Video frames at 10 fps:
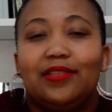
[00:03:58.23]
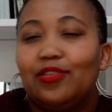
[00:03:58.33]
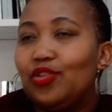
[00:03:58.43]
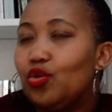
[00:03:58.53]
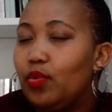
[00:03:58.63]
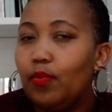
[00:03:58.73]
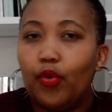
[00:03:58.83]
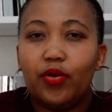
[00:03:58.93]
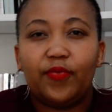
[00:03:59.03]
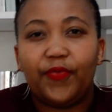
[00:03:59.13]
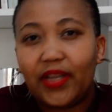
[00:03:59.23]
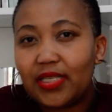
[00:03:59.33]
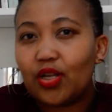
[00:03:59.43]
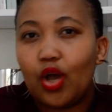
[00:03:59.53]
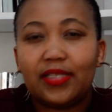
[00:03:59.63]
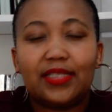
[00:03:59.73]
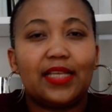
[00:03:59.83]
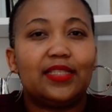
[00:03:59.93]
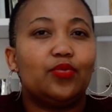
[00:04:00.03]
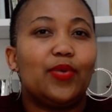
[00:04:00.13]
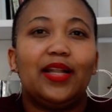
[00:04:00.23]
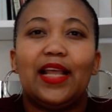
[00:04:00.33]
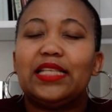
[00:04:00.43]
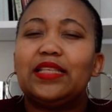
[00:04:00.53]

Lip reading: This will be both fixed costs as well as